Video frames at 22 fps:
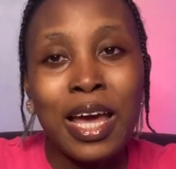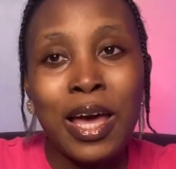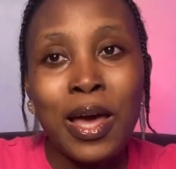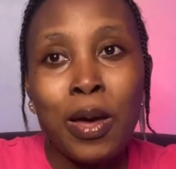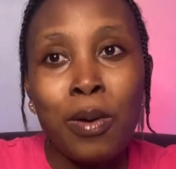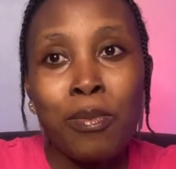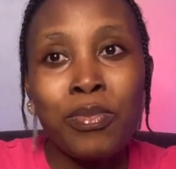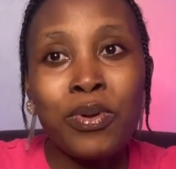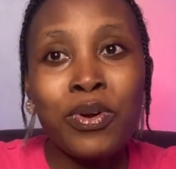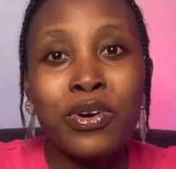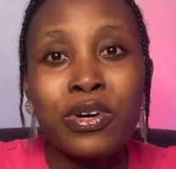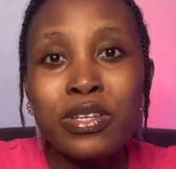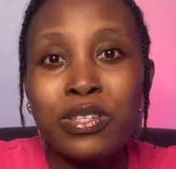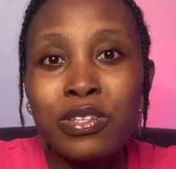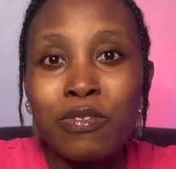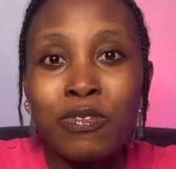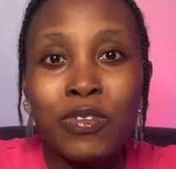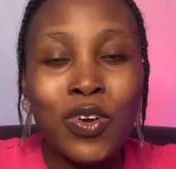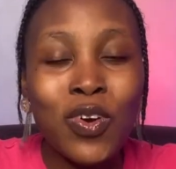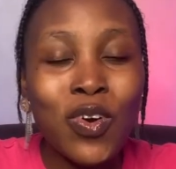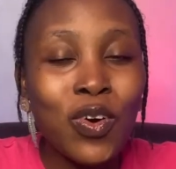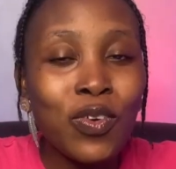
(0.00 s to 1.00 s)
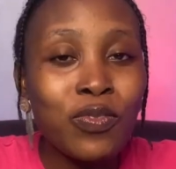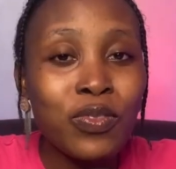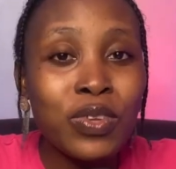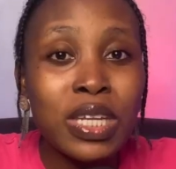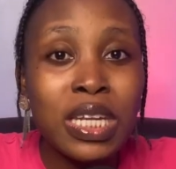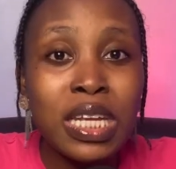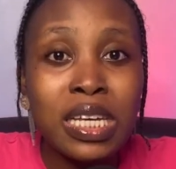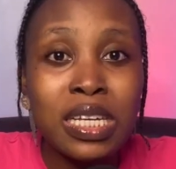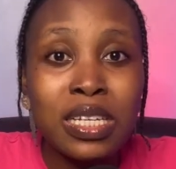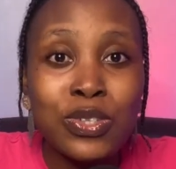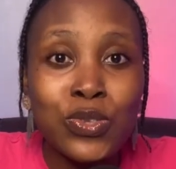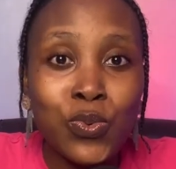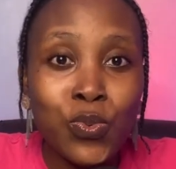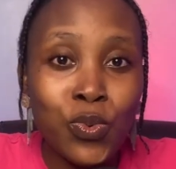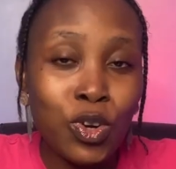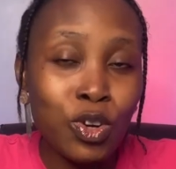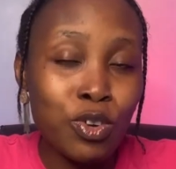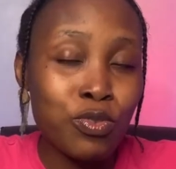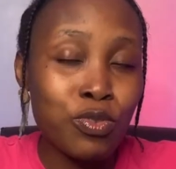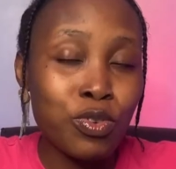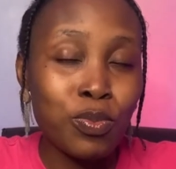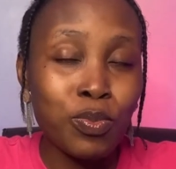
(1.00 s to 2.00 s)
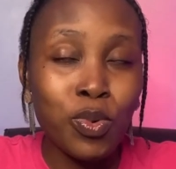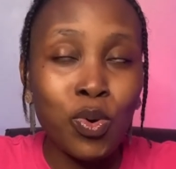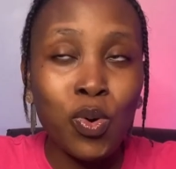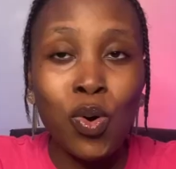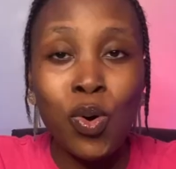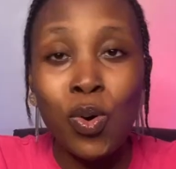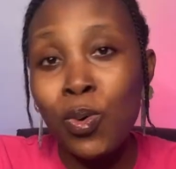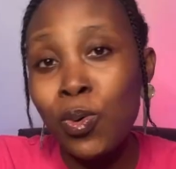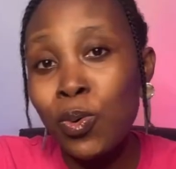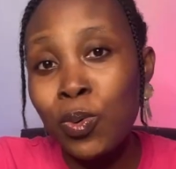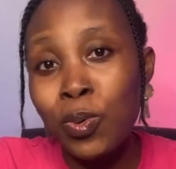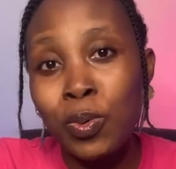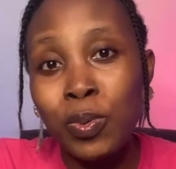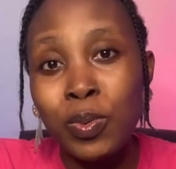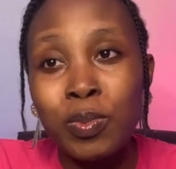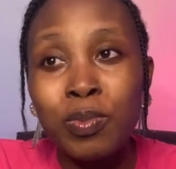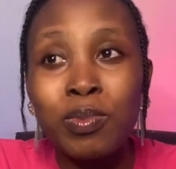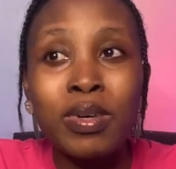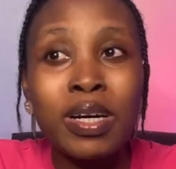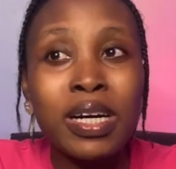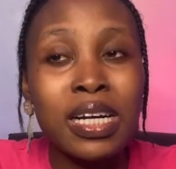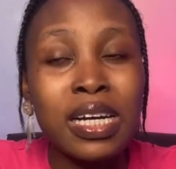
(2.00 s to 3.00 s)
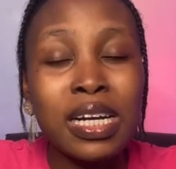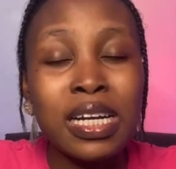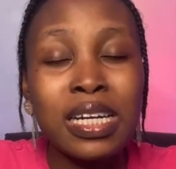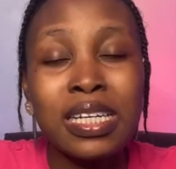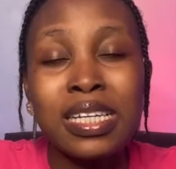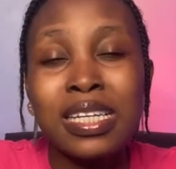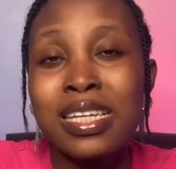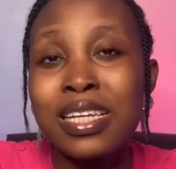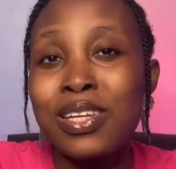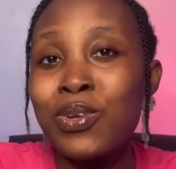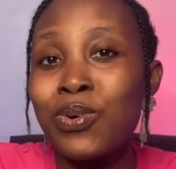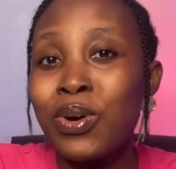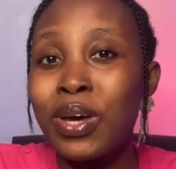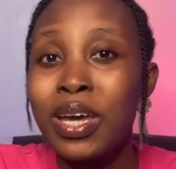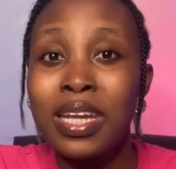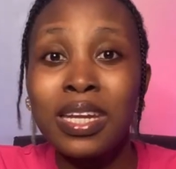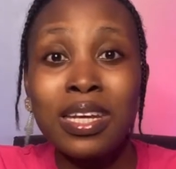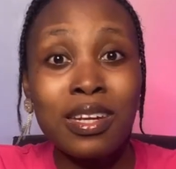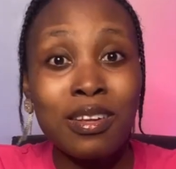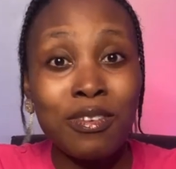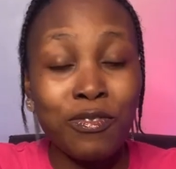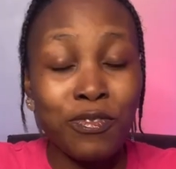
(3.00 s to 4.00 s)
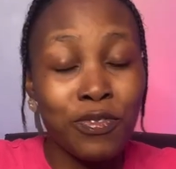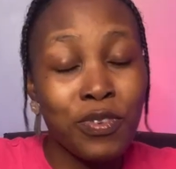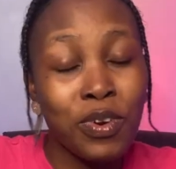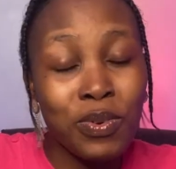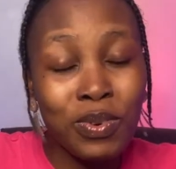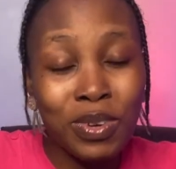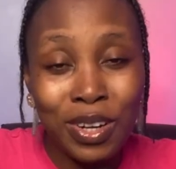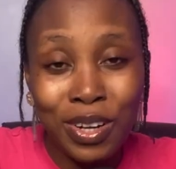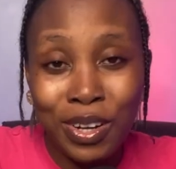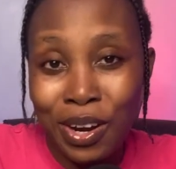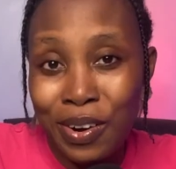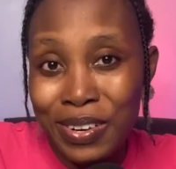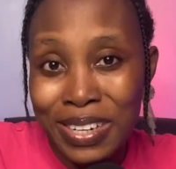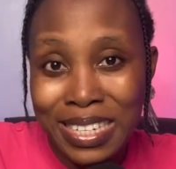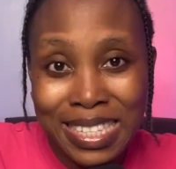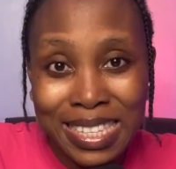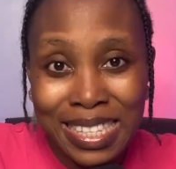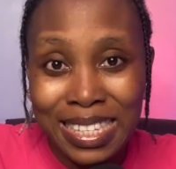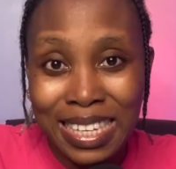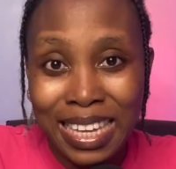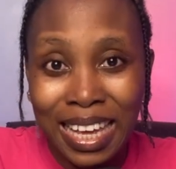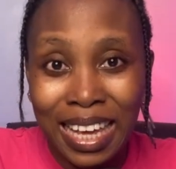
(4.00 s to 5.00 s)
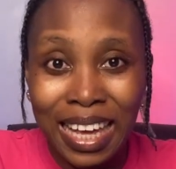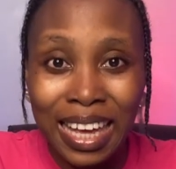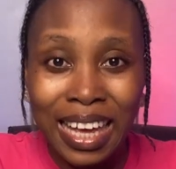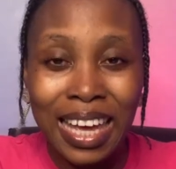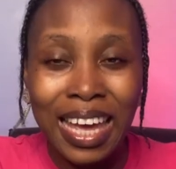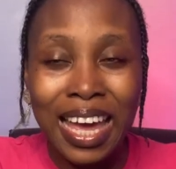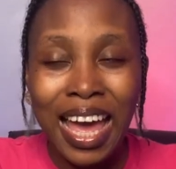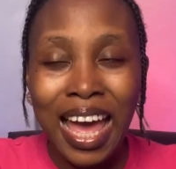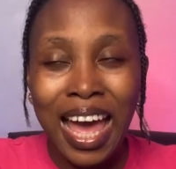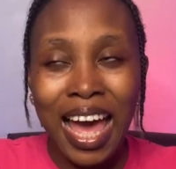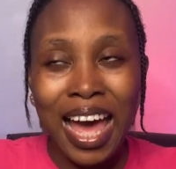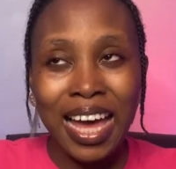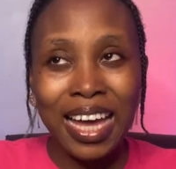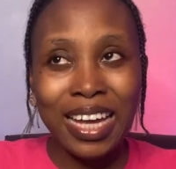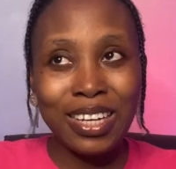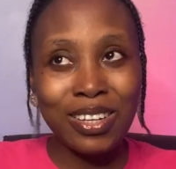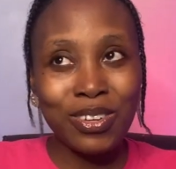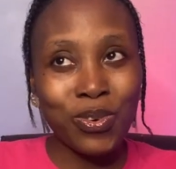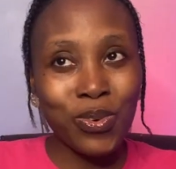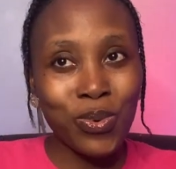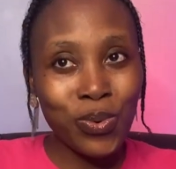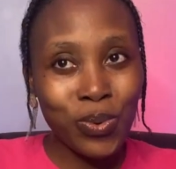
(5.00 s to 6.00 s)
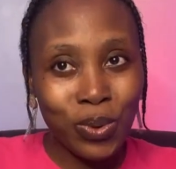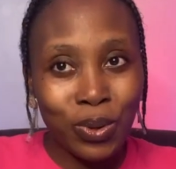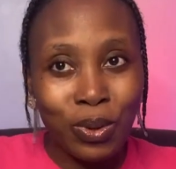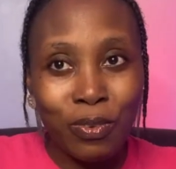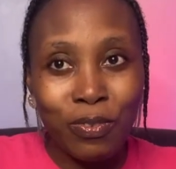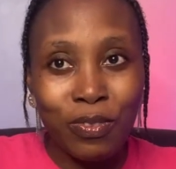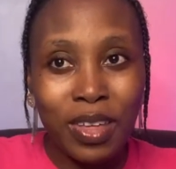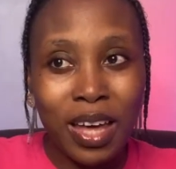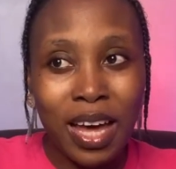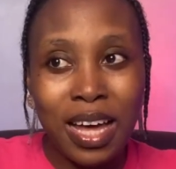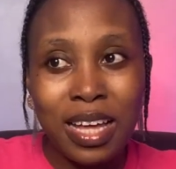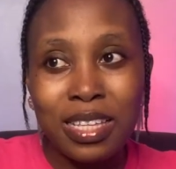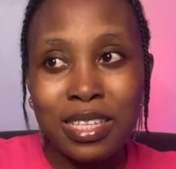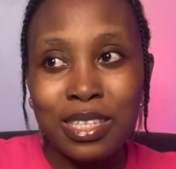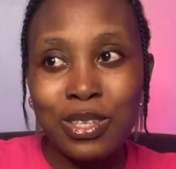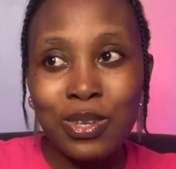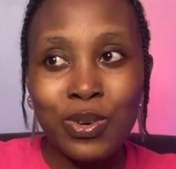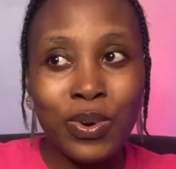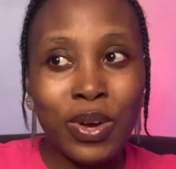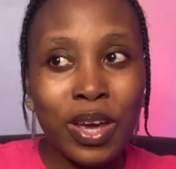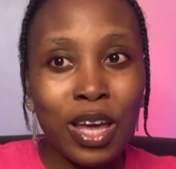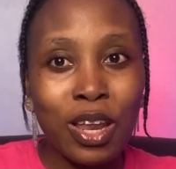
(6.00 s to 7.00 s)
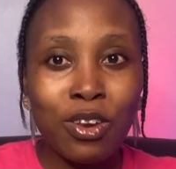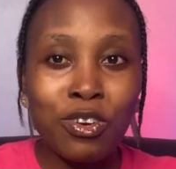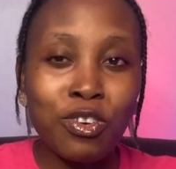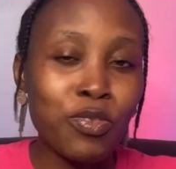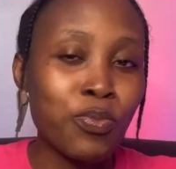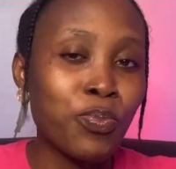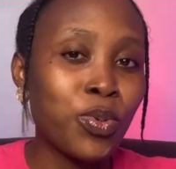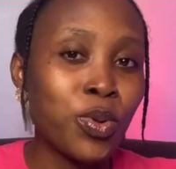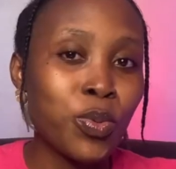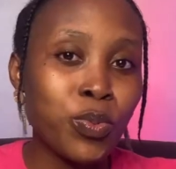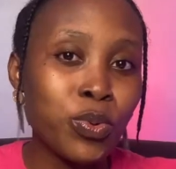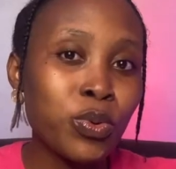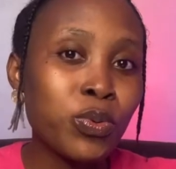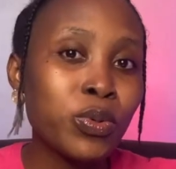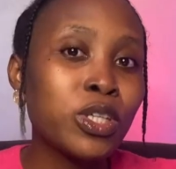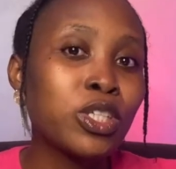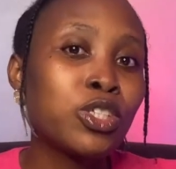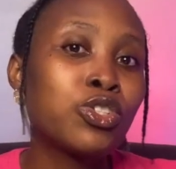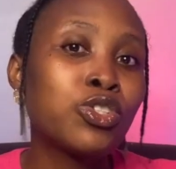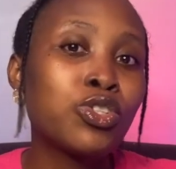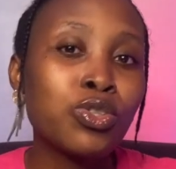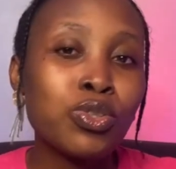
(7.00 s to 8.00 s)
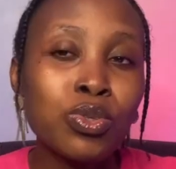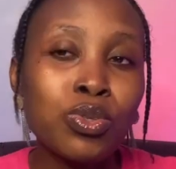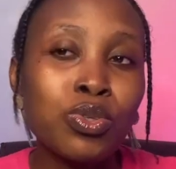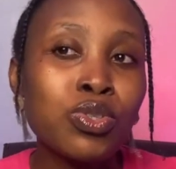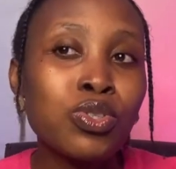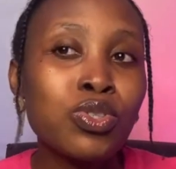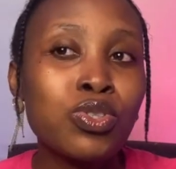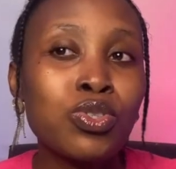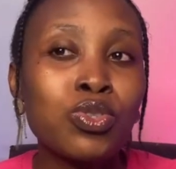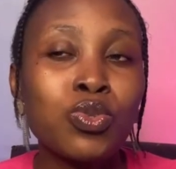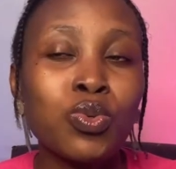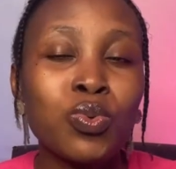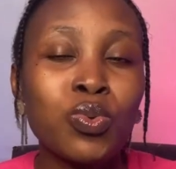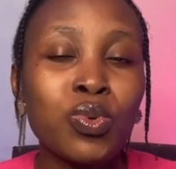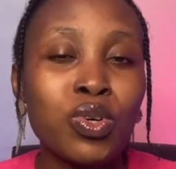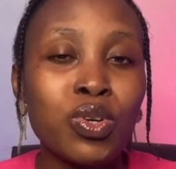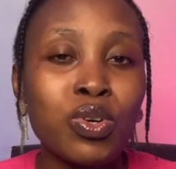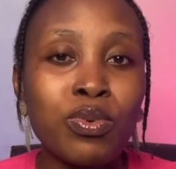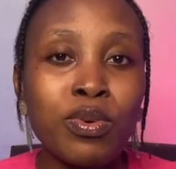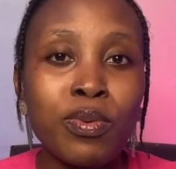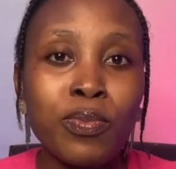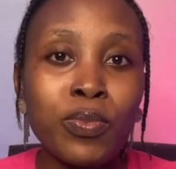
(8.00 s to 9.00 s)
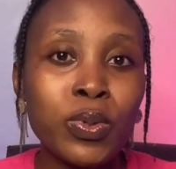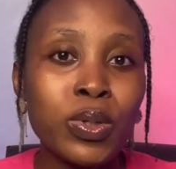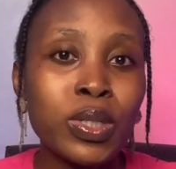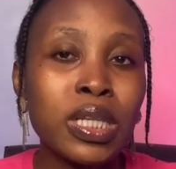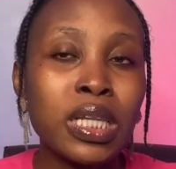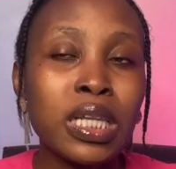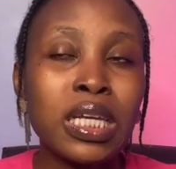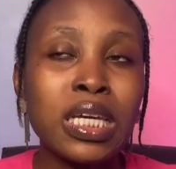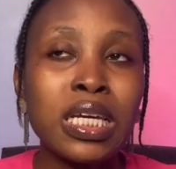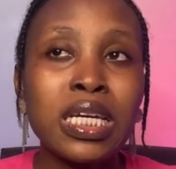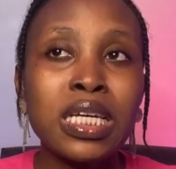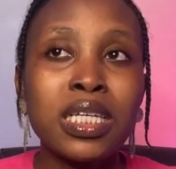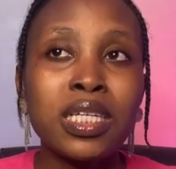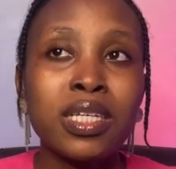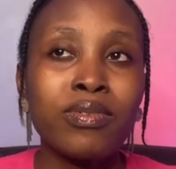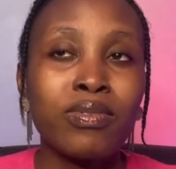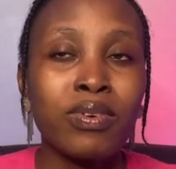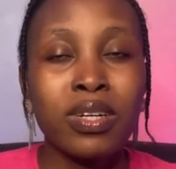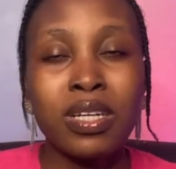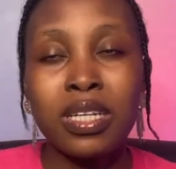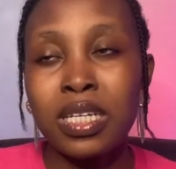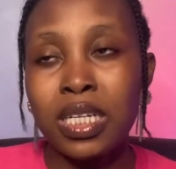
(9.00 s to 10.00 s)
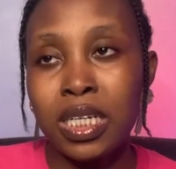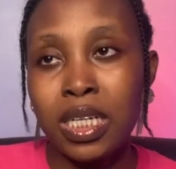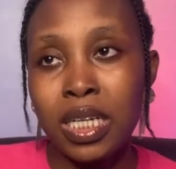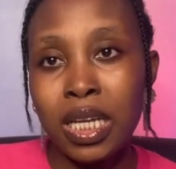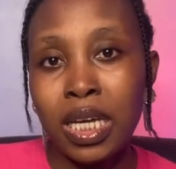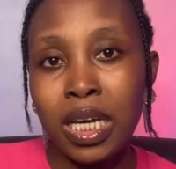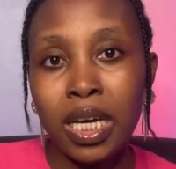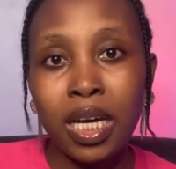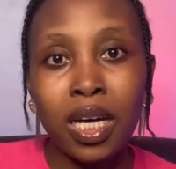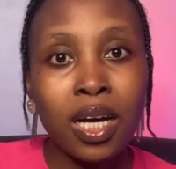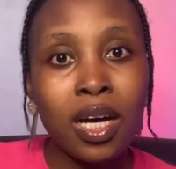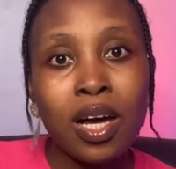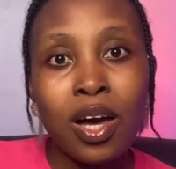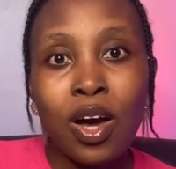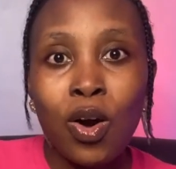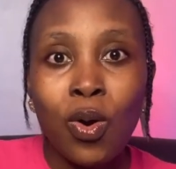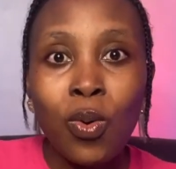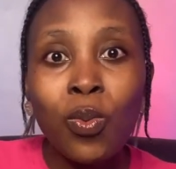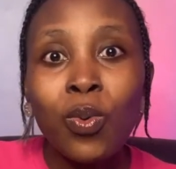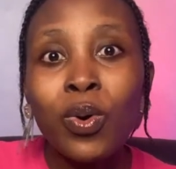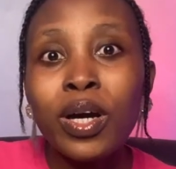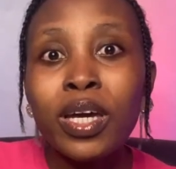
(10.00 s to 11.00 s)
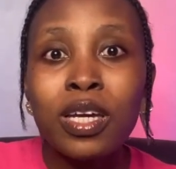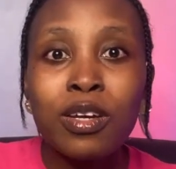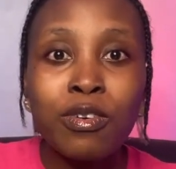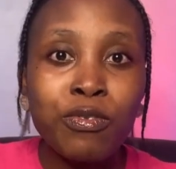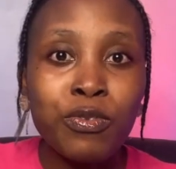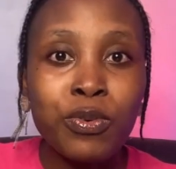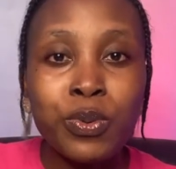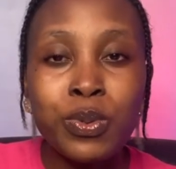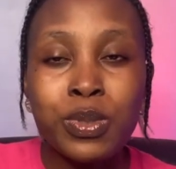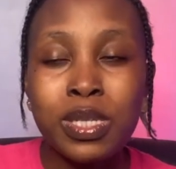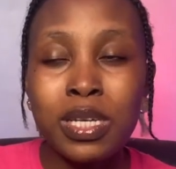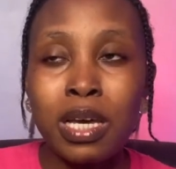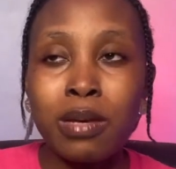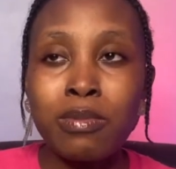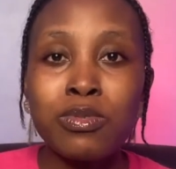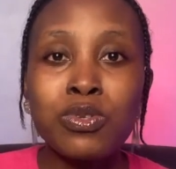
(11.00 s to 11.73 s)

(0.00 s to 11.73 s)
because of the convenience, work from home, and earning in foreign currency and all of that. So a lot of people will choose to work remotely rather than like working full time.